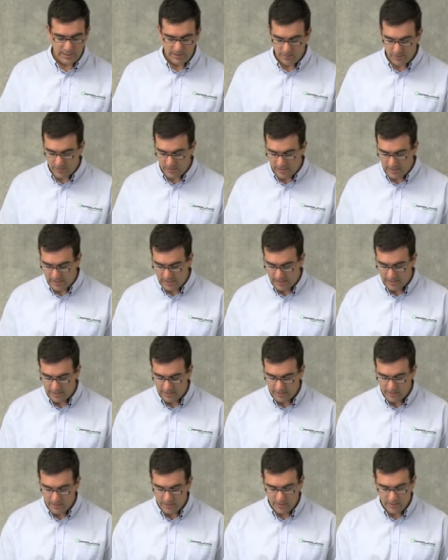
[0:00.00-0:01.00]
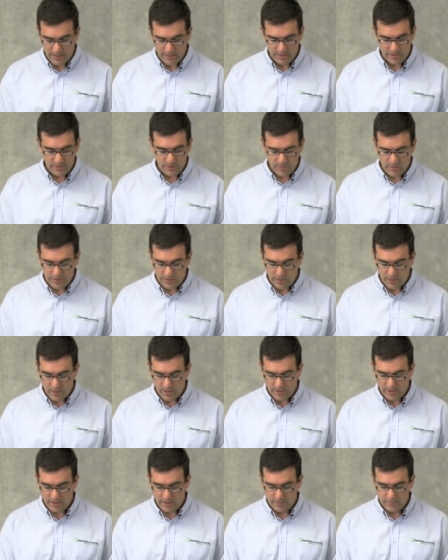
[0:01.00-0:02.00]
keep it on a little bit
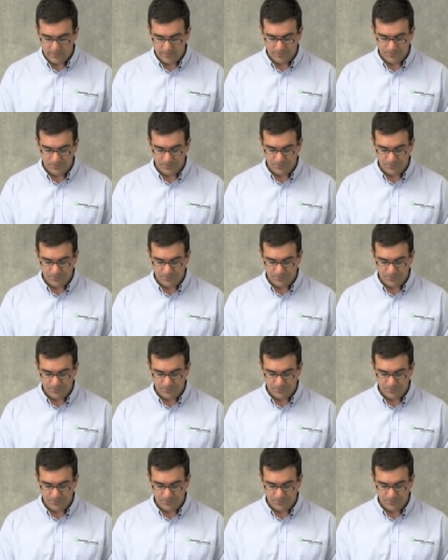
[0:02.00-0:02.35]
longer.